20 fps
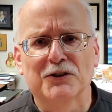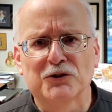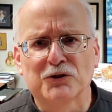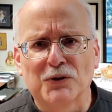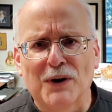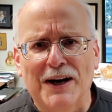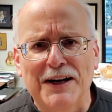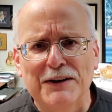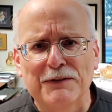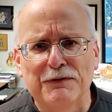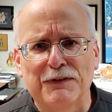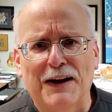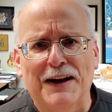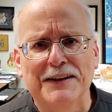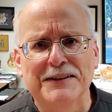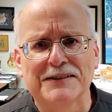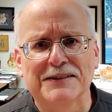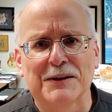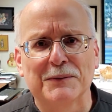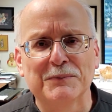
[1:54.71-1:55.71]
try to
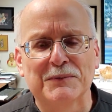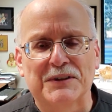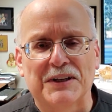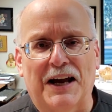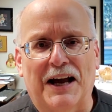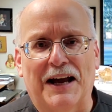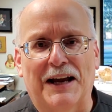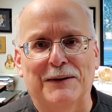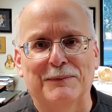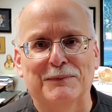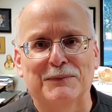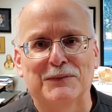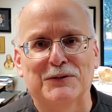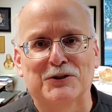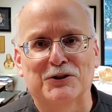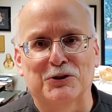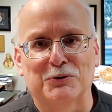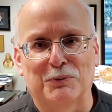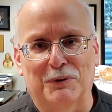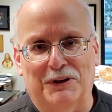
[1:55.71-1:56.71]
find some time
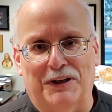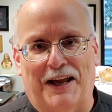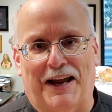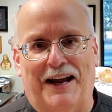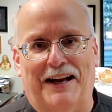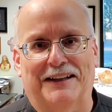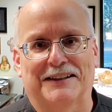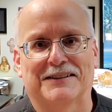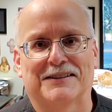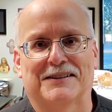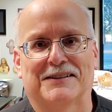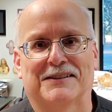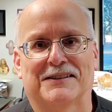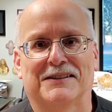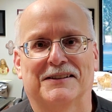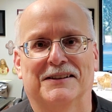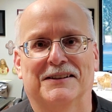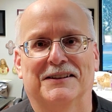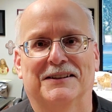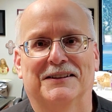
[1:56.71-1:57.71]
to relax.